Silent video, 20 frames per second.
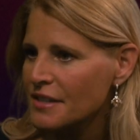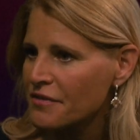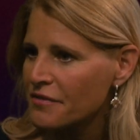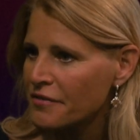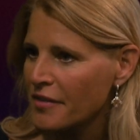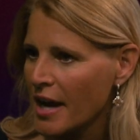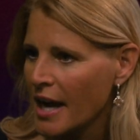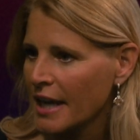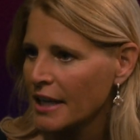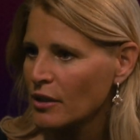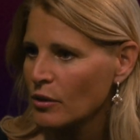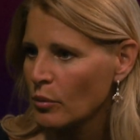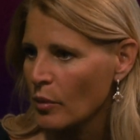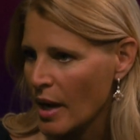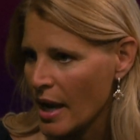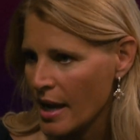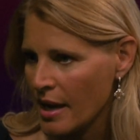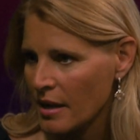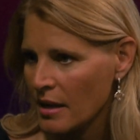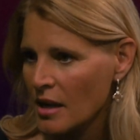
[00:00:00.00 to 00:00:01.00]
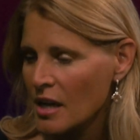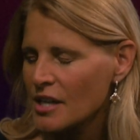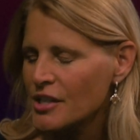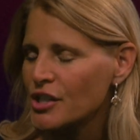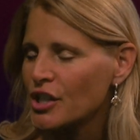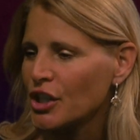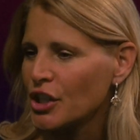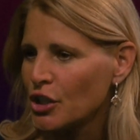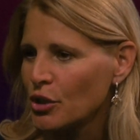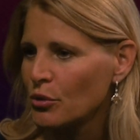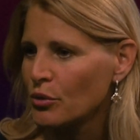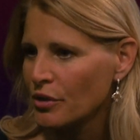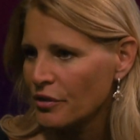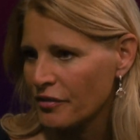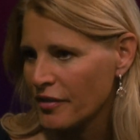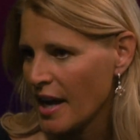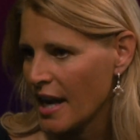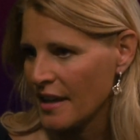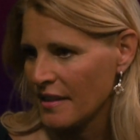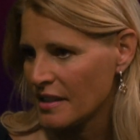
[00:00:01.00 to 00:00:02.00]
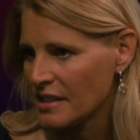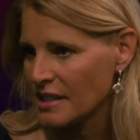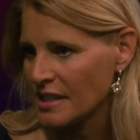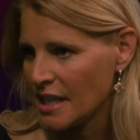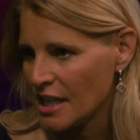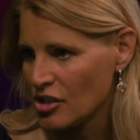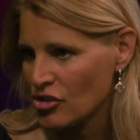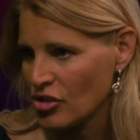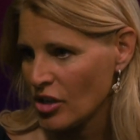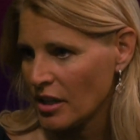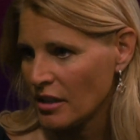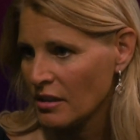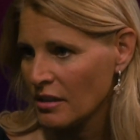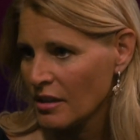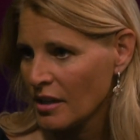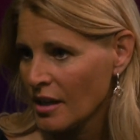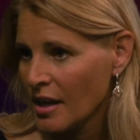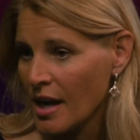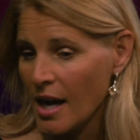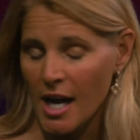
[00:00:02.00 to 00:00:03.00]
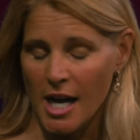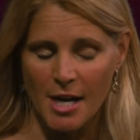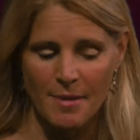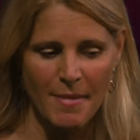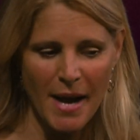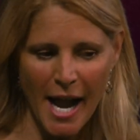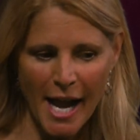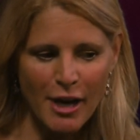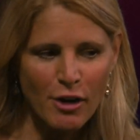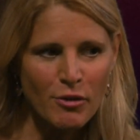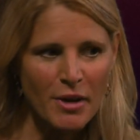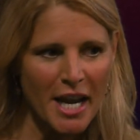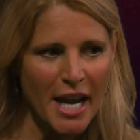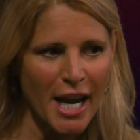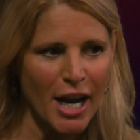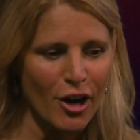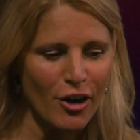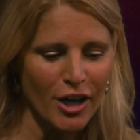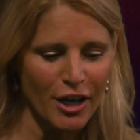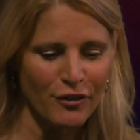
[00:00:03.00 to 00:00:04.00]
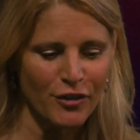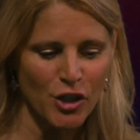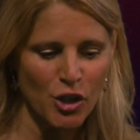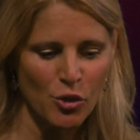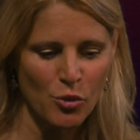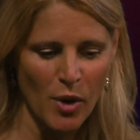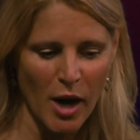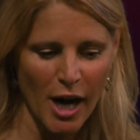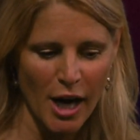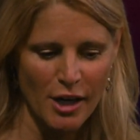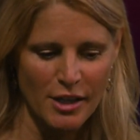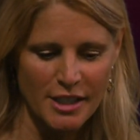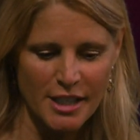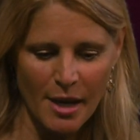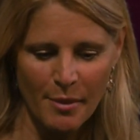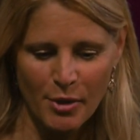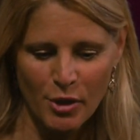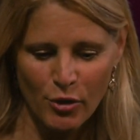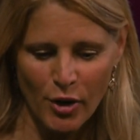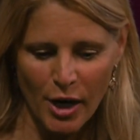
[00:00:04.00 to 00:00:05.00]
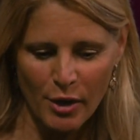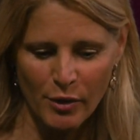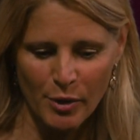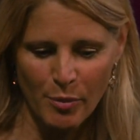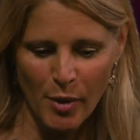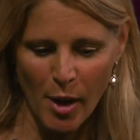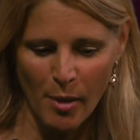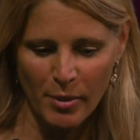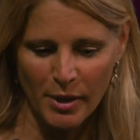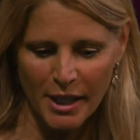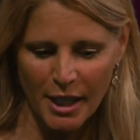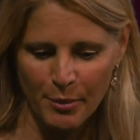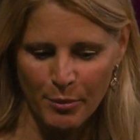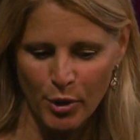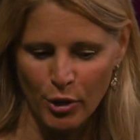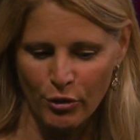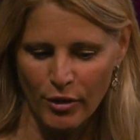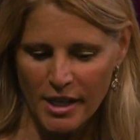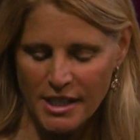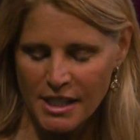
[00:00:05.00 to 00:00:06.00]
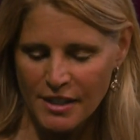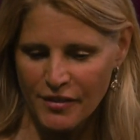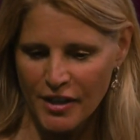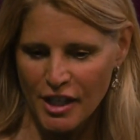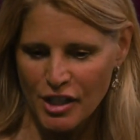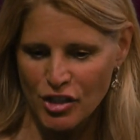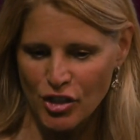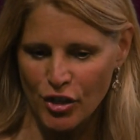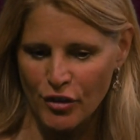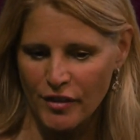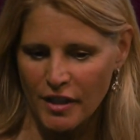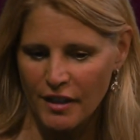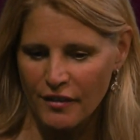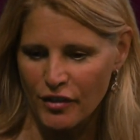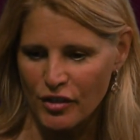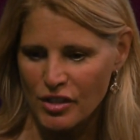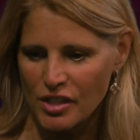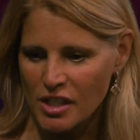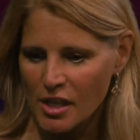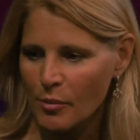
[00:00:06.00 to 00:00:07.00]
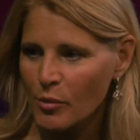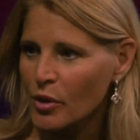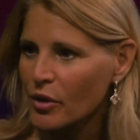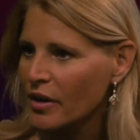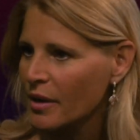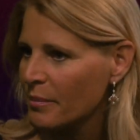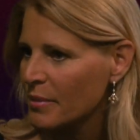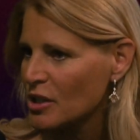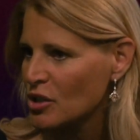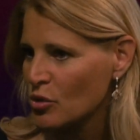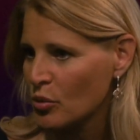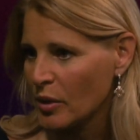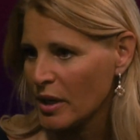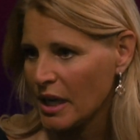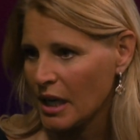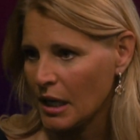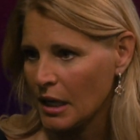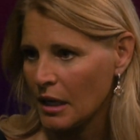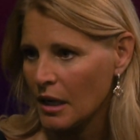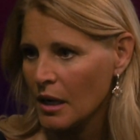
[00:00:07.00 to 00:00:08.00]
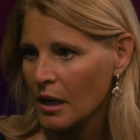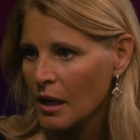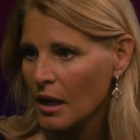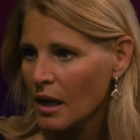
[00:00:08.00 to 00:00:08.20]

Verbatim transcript: to find a way to unify this nation. Um, I don't care if you are Democrat, Republican, progressive, conservative, or somewhere in between.